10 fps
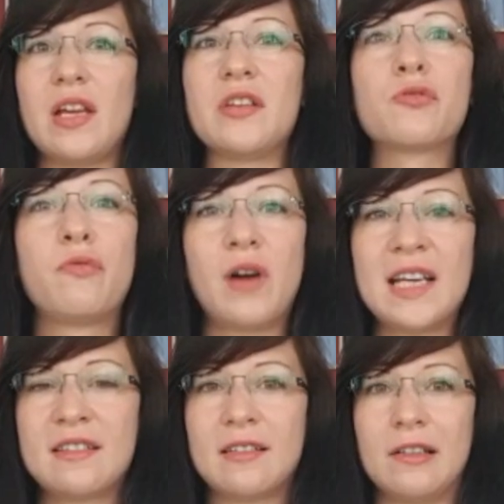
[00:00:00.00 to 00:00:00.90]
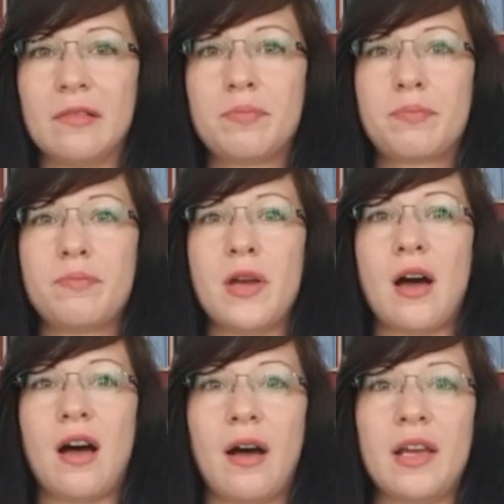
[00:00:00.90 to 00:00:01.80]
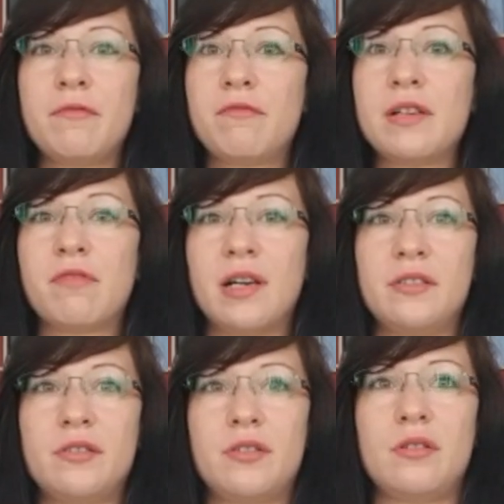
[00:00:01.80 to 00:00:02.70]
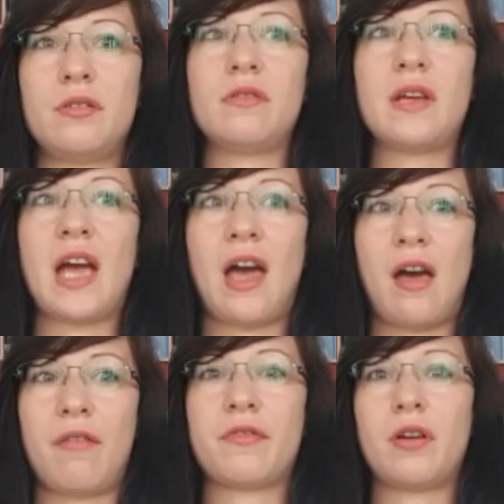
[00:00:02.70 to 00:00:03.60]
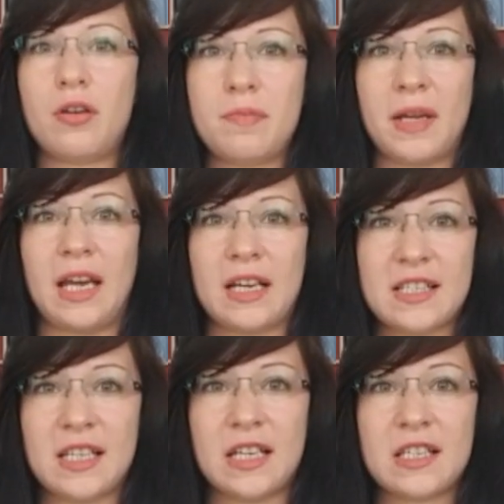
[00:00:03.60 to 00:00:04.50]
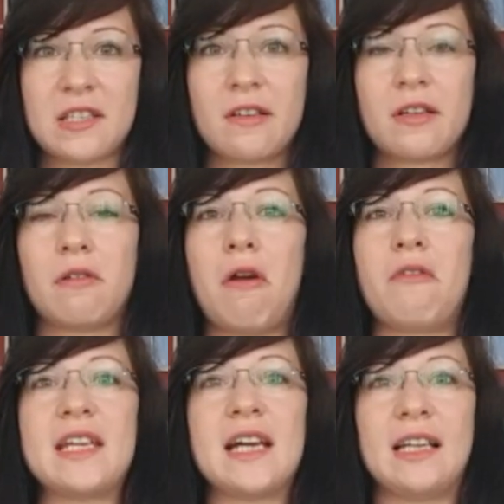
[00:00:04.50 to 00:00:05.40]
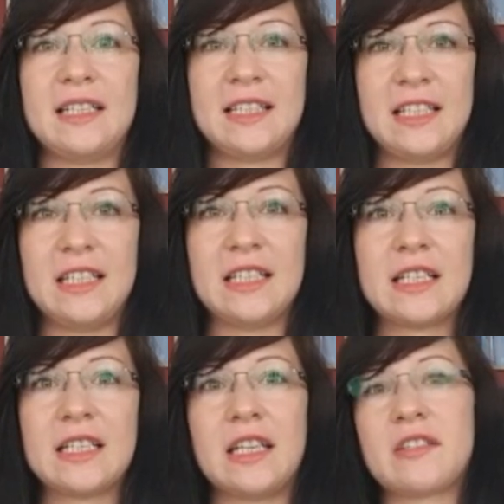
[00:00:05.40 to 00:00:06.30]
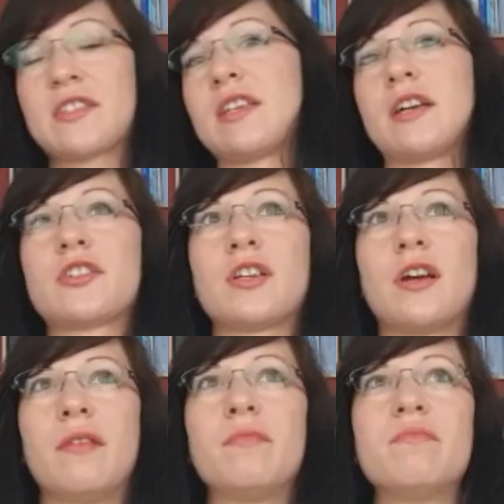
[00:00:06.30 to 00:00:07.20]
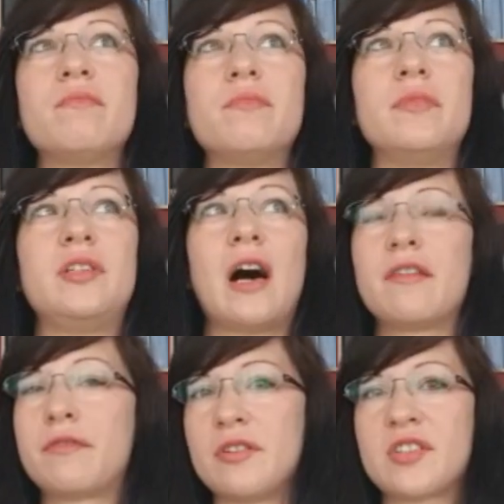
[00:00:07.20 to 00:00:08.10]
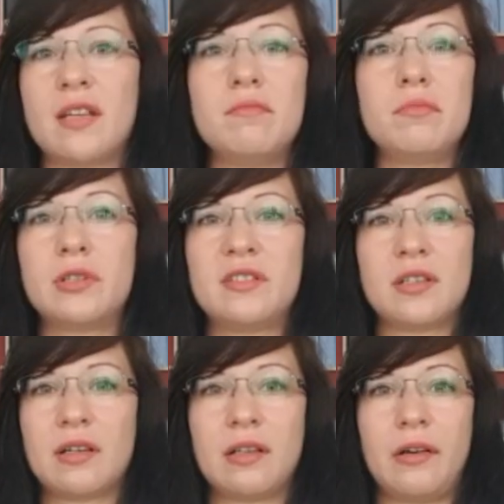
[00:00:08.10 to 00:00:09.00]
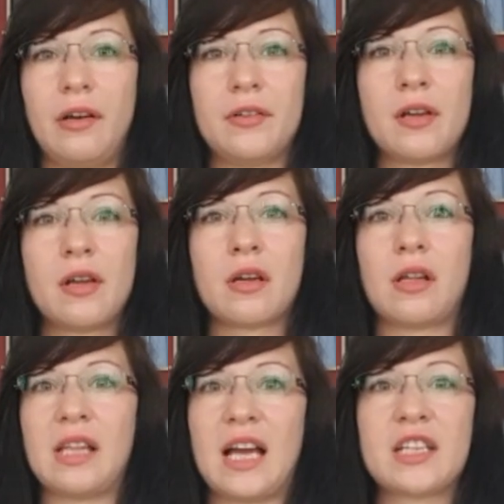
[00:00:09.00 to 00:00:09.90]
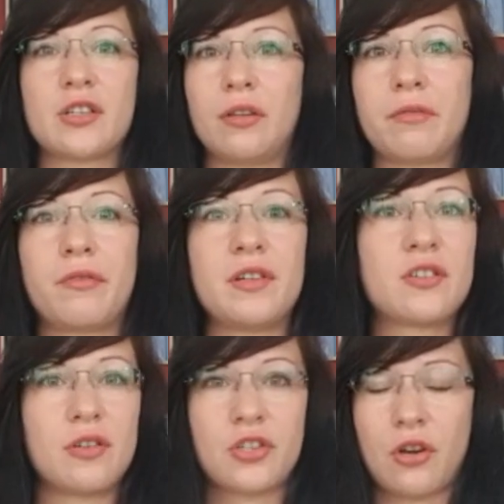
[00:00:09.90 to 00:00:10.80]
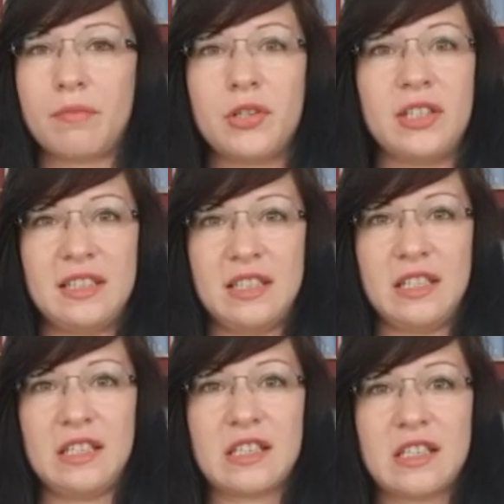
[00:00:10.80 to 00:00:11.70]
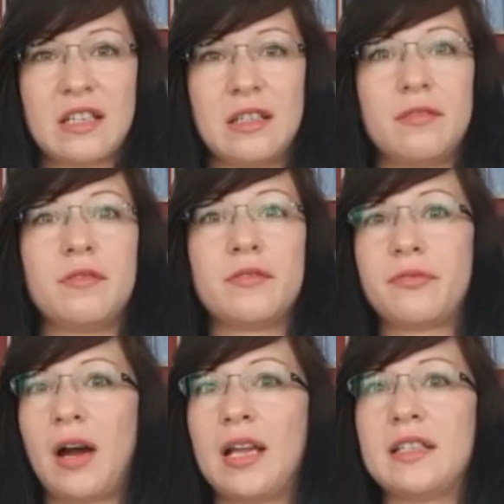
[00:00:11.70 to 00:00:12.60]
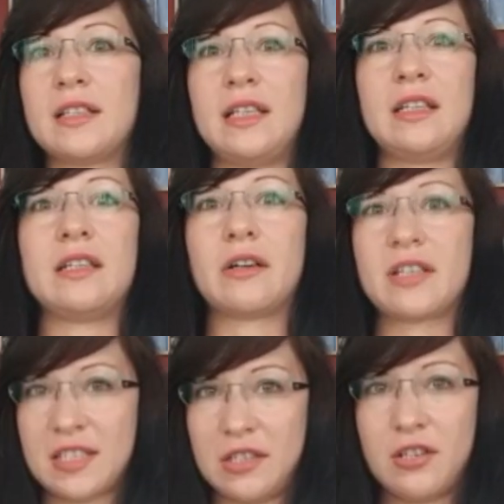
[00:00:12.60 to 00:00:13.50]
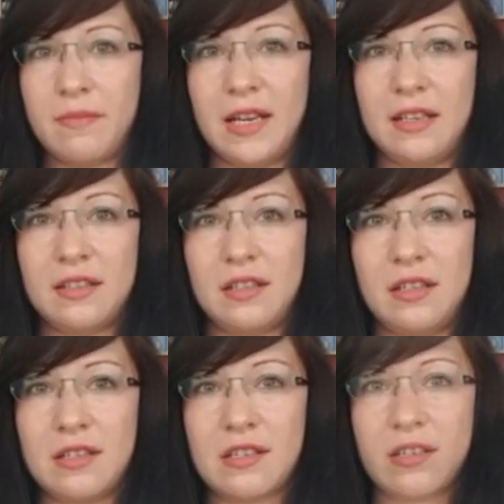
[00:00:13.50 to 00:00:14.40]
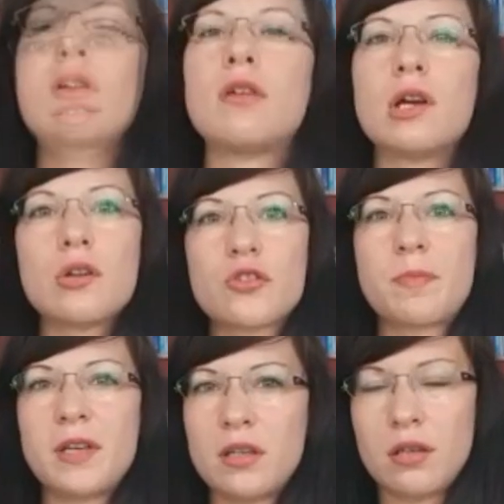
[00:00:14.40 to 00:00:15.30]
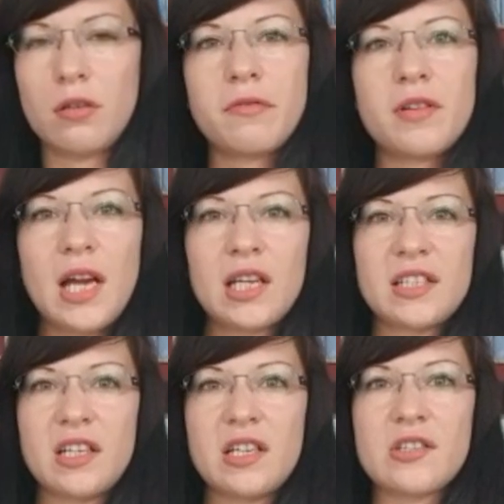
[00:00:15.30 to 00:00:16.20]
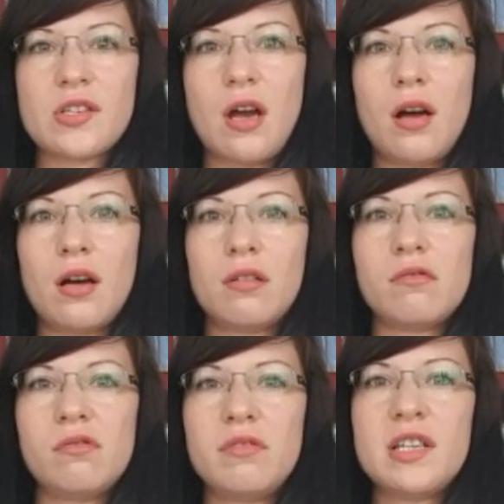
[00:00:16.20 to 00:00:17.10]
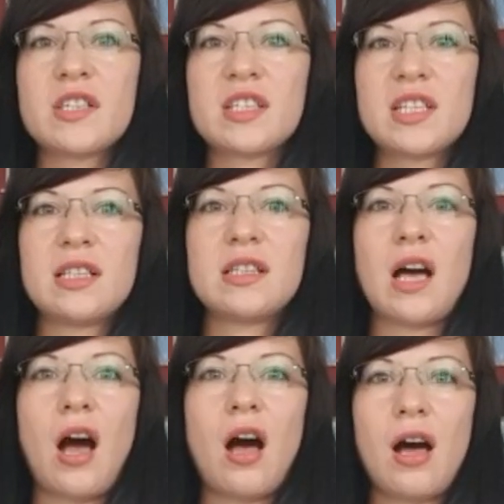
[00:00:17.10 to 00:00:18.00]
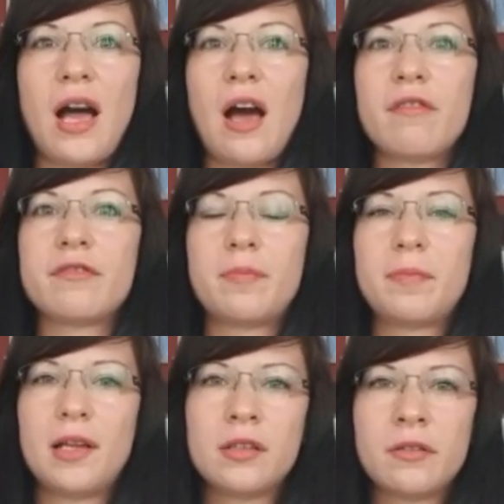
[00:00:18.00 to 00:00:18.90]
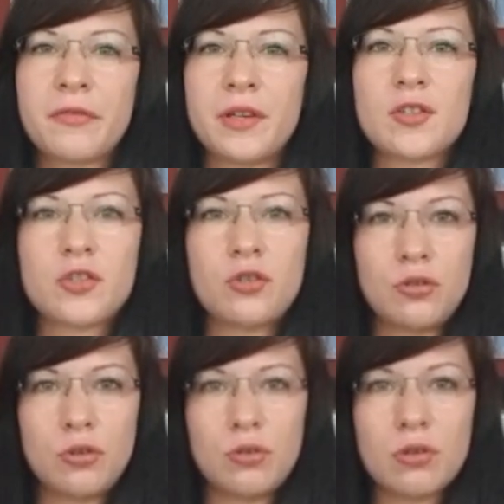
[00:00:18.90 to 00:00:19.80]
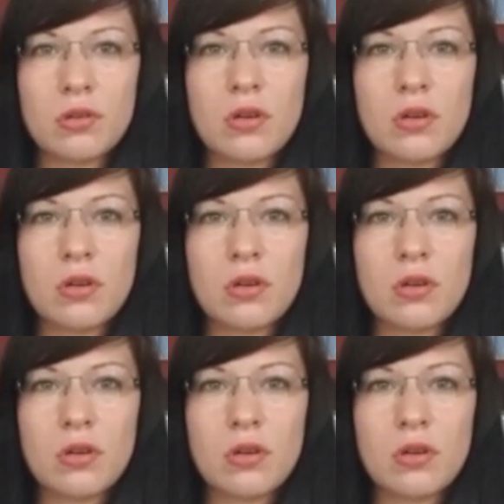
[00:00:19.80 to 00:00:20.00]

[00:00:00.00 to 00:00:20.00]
is vital if we want to have open access a reality in such a diverse and multicolored collection of research communities that we find in the arts and humanities. Speaking of realities, we still have a plenty of things to do.